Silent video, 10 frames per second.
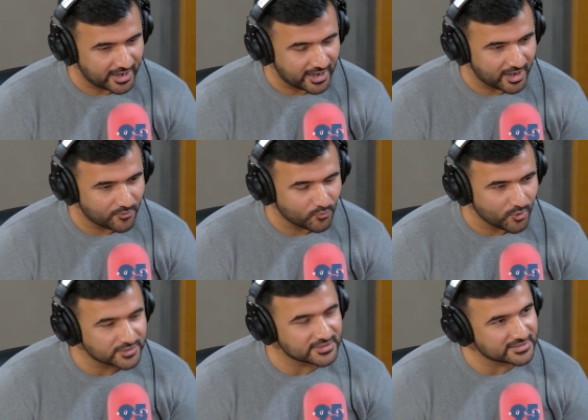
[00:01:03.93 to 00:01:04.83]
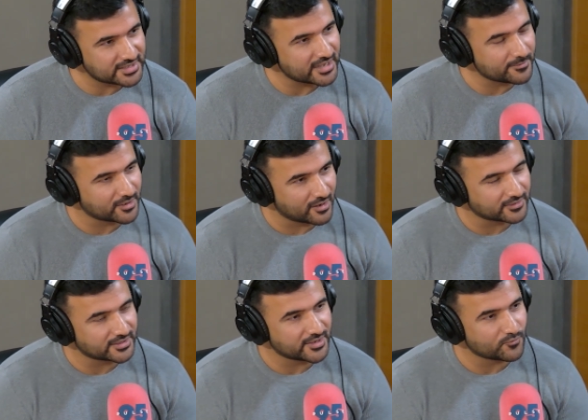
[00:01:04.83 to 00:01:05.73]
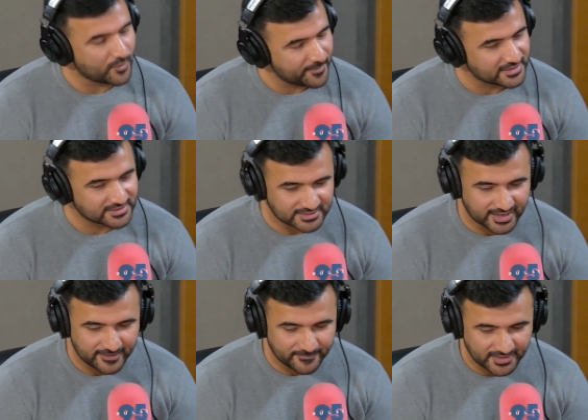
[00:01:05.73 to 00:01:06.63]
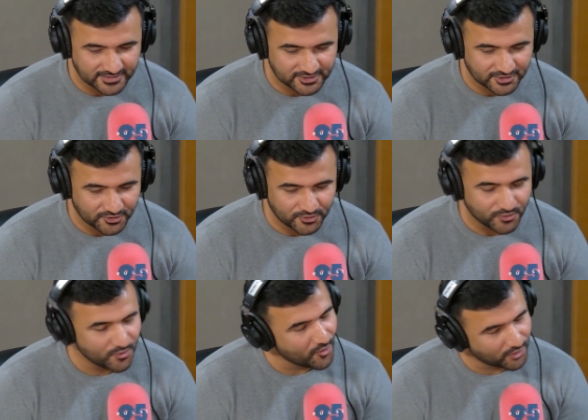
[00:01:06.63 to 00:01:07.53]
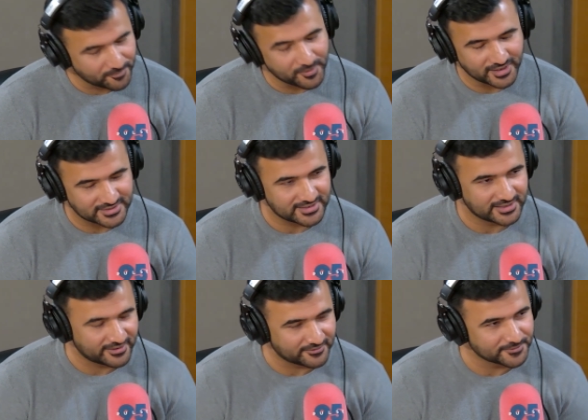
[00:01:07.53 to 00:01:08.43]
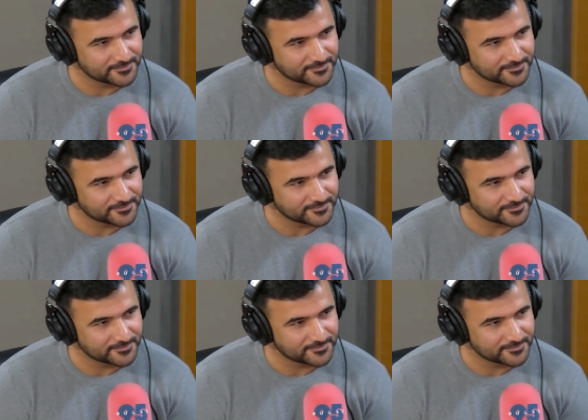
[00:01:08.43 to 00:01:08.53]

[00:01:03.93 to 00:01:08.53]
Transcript: what does the Emirati Women's Day mean to you on a personal level?